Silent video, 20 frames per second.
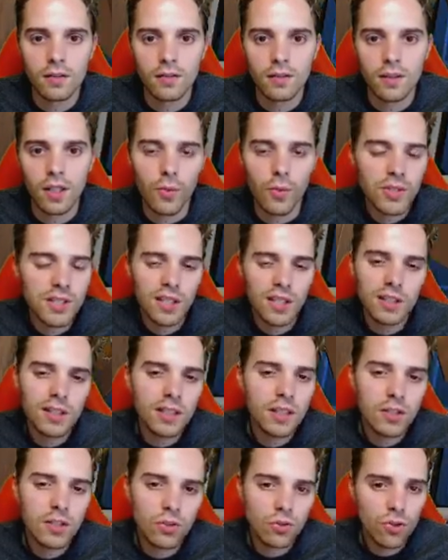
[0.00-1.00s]
Yeah, we still
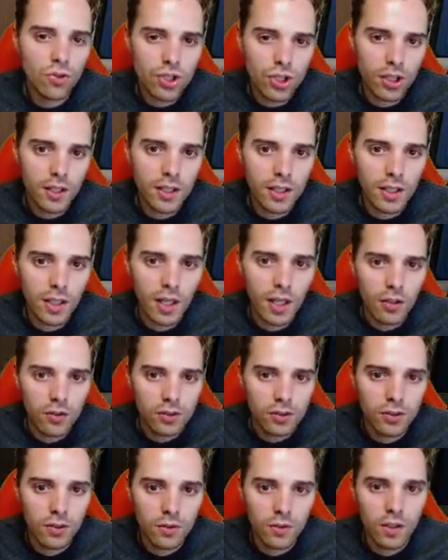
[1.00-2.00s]
needed a two-shot anyhow,
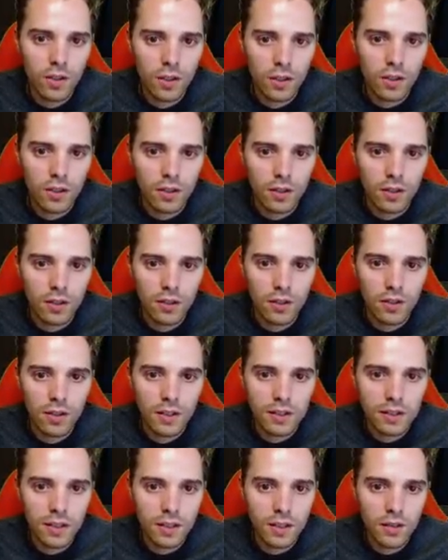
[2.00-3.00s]
so uh,
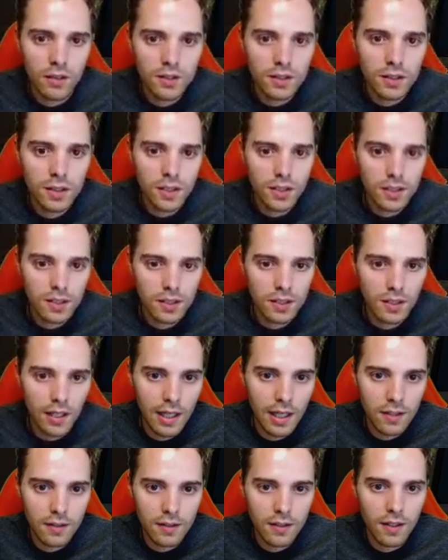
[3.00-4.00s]
let's take all these energies
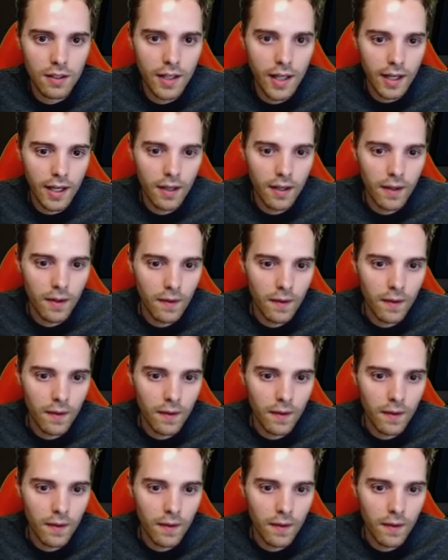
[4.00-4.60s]
out of the deck.